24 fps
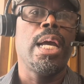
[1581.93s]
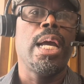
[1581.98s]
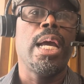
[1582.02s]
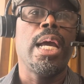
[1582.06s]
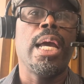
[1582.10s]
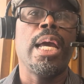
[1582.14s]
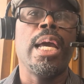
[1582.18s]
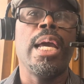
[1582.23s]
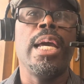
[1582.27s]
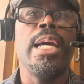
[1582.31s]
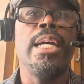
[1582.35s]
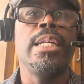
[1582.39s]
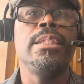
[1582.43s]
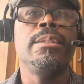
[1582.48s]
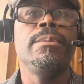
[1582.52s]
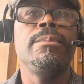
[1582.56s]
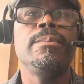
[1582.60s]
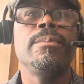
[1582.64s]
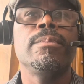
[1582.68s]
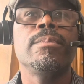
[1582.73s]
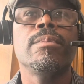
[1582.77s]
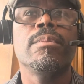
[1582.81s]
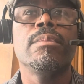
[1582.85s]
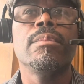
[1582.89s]

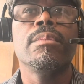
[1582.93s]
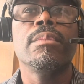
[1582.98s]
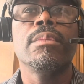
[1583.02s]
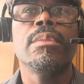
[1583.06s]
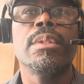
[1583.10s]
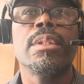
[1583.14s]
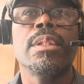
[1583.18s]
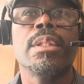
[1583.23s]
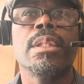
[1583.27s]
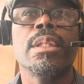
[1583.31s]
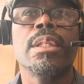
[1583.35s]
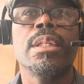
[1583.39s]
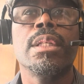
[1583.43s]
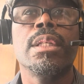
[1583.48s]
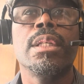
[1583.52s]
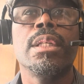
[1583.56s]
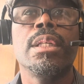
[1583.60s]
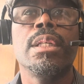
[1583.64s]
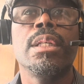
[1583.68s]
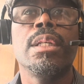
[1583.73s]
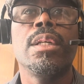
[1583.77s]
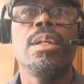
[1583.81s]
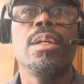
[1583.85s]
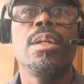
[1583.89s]
And
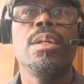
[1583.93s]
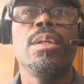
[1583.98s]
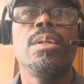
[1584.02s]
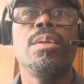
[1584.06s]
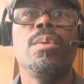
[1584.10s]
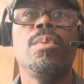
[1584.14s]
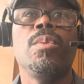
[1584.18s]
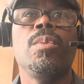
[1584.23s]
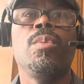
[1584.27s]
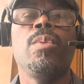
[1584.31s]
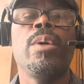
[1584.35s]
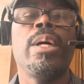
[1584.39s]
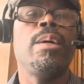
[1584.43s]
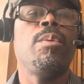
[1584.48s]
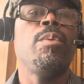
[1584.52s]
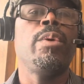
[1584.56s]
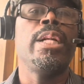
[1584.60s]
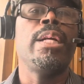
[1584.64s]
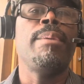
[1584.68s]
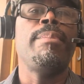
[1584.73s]
what